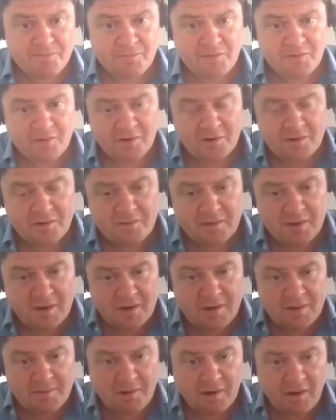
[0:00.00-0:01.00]
So
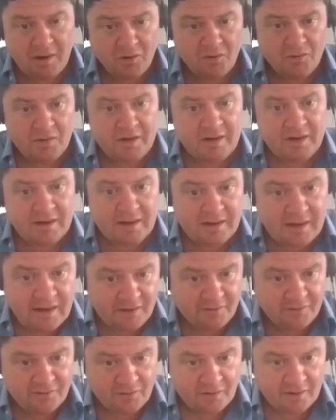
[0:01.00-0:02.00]
by holding
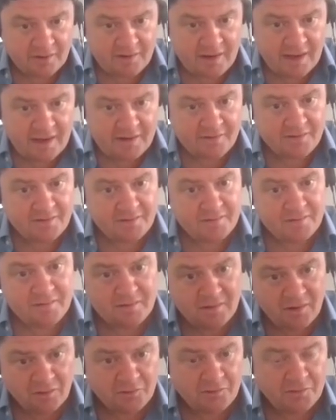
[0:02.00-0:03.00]
less dollar debt,
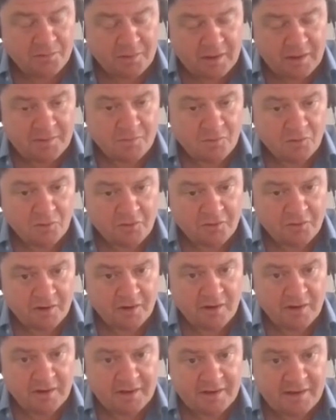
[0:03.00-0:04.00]
ultimately more
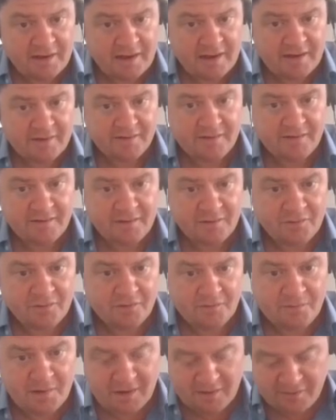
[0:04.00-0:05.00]
sterling debt, there
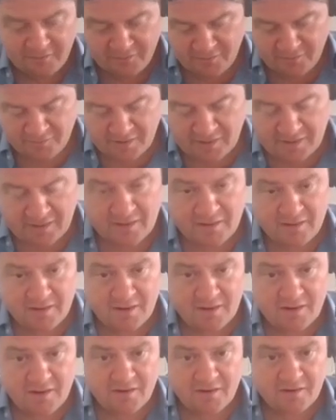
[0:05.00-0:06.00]
was a benefit there
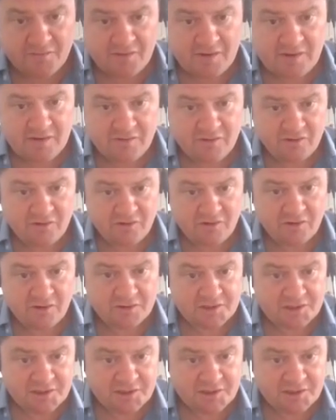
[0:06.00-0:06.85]
to the interest charge.